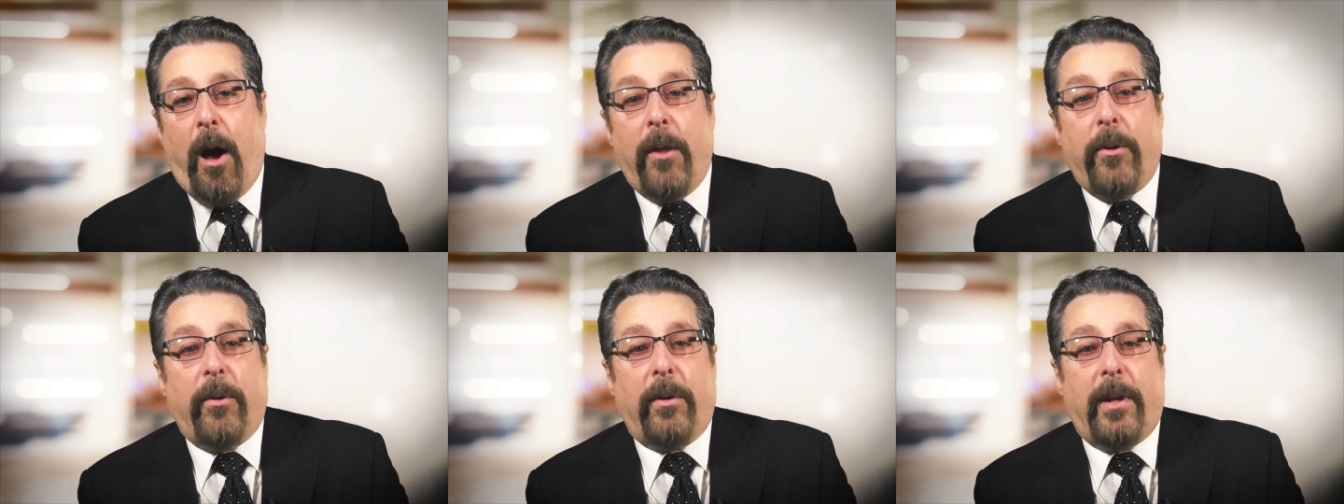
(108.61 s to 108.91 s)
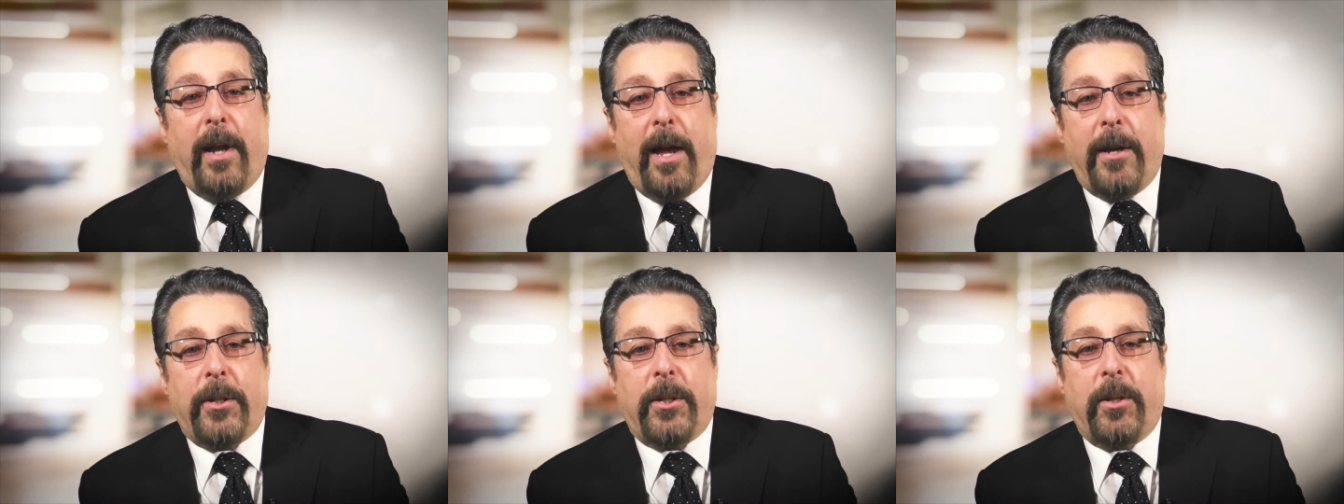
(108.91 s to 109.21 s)
other
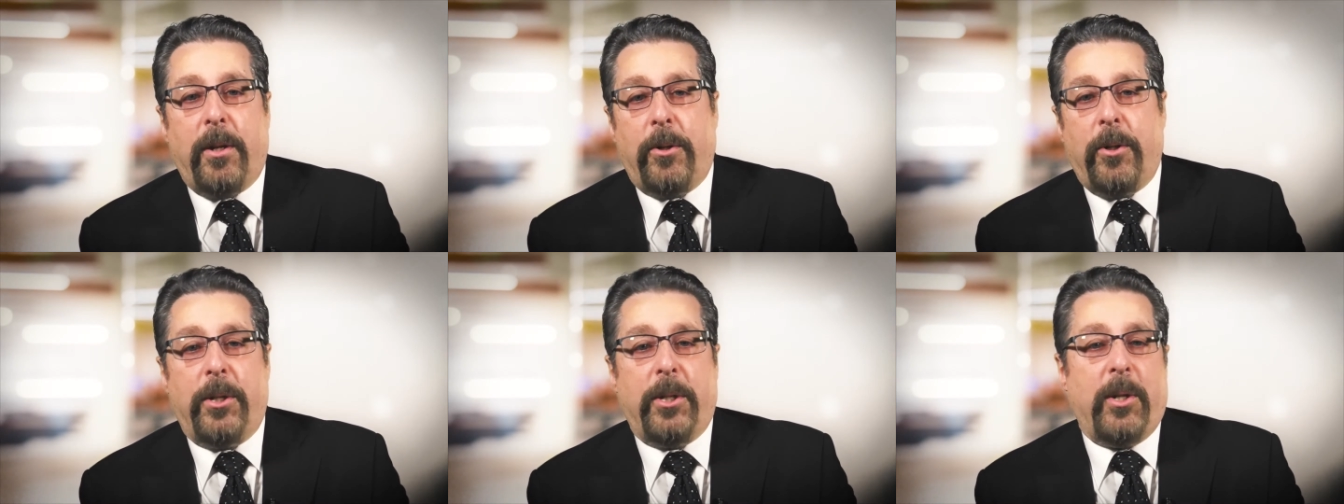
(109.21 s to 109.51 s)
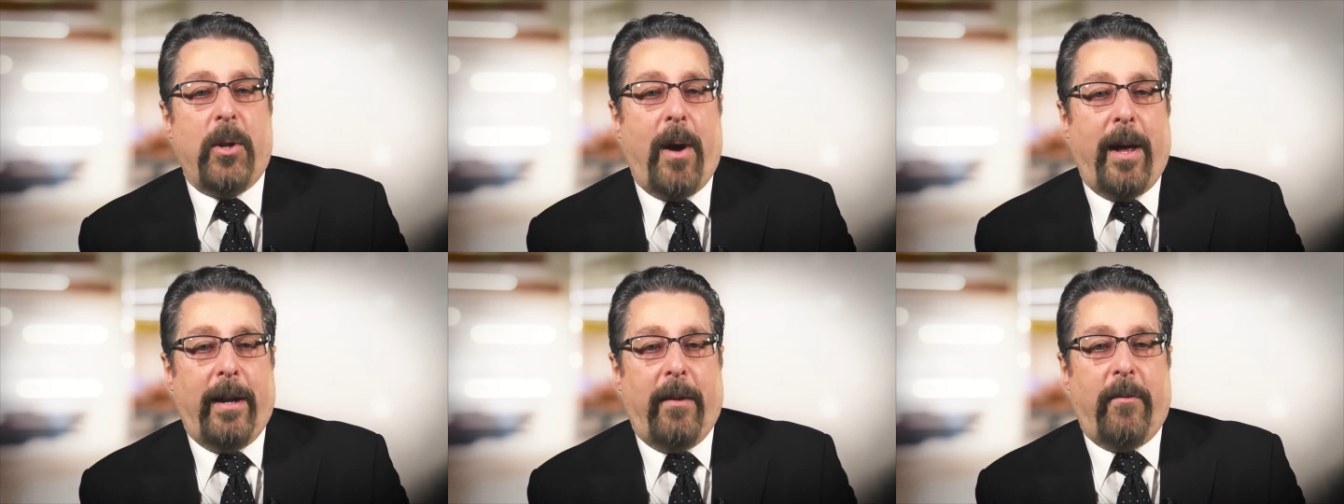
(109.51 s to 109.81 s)
tests such as
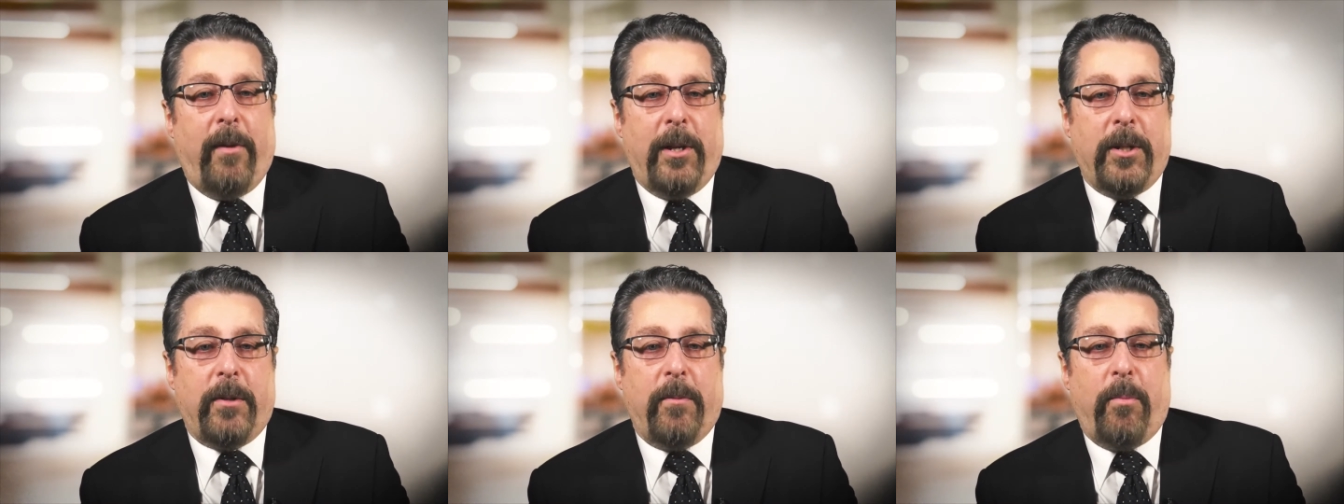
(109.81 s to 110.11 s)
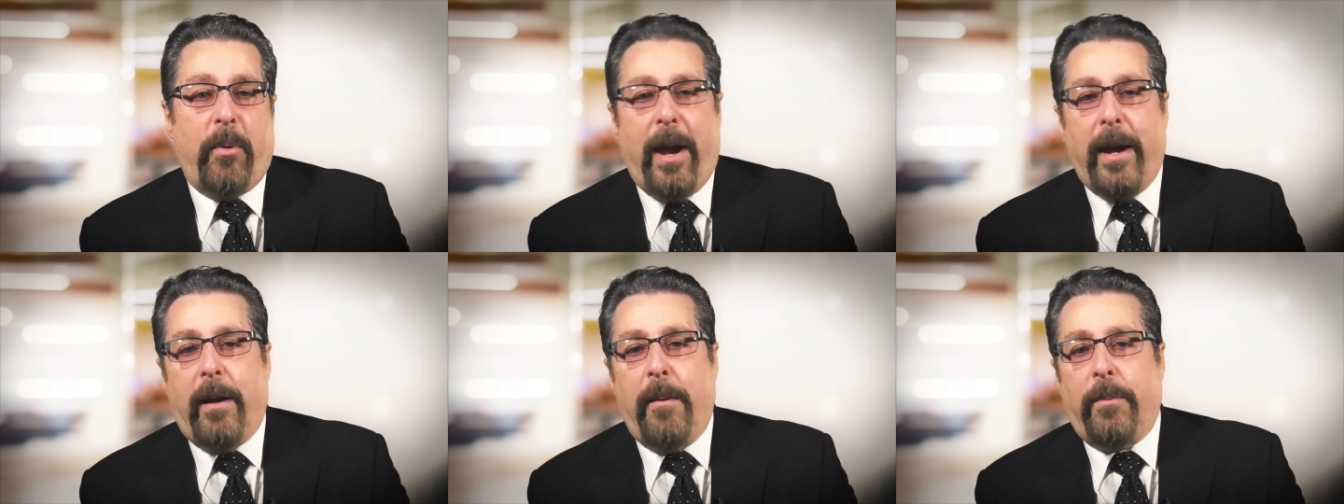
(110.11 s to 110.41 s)

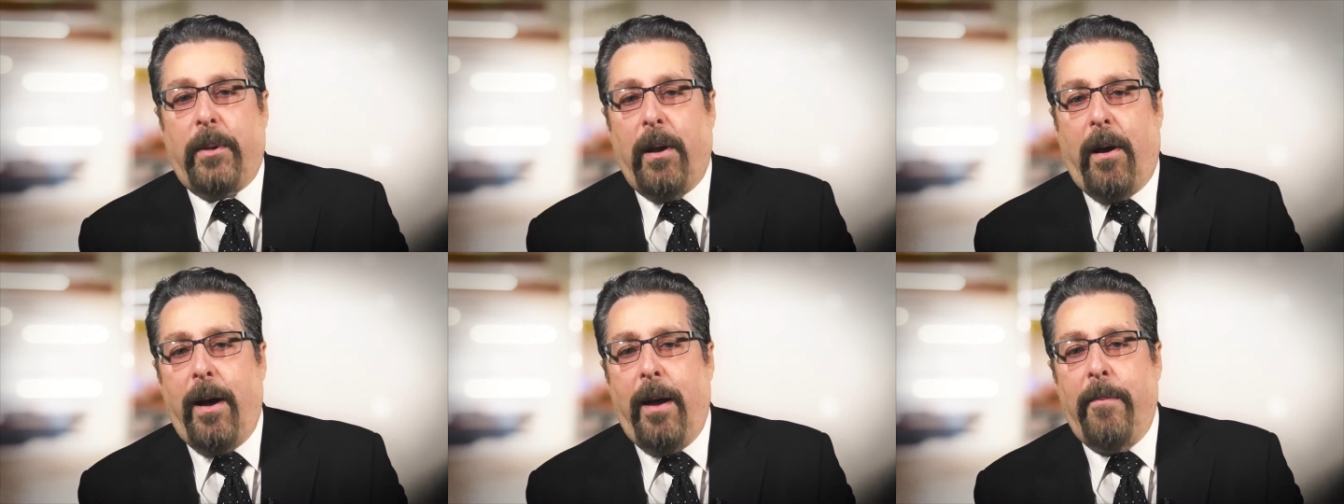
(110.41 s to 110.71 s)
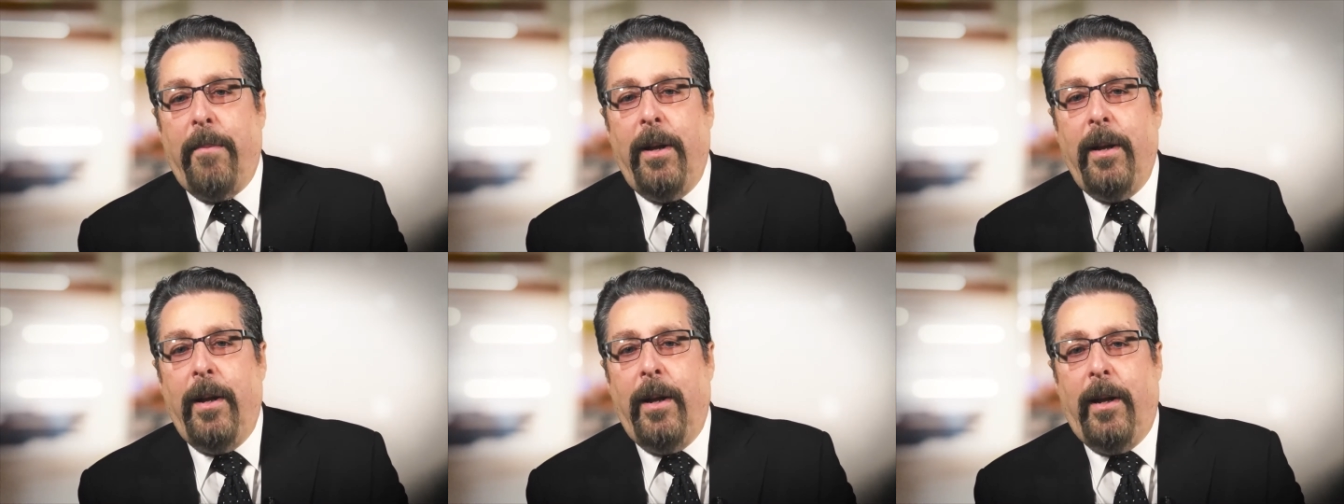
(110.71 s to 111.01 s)
non-invasive breakup
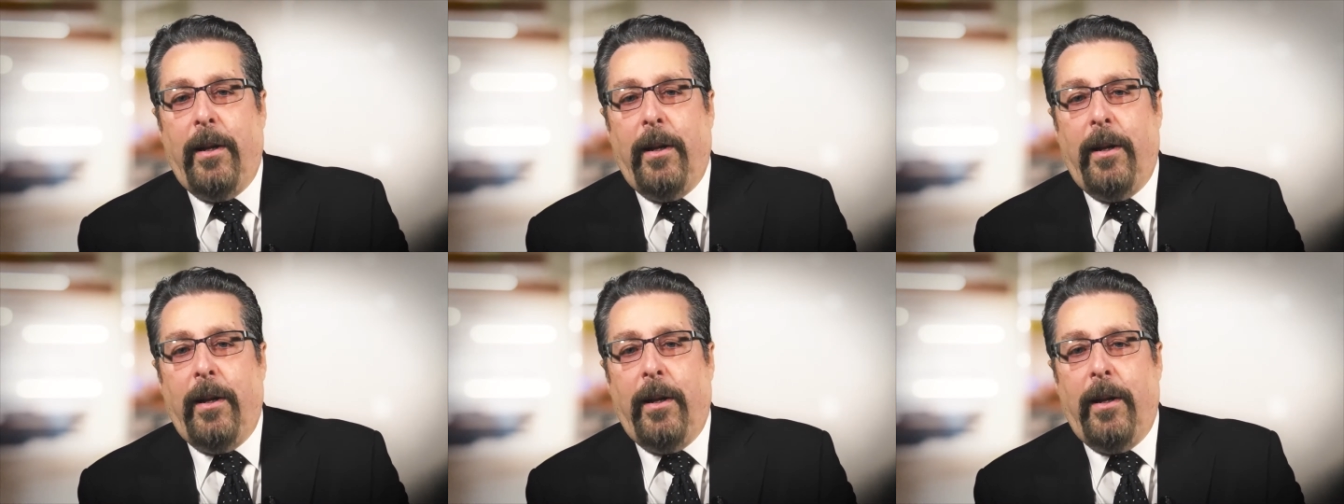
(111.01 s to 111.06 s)
time,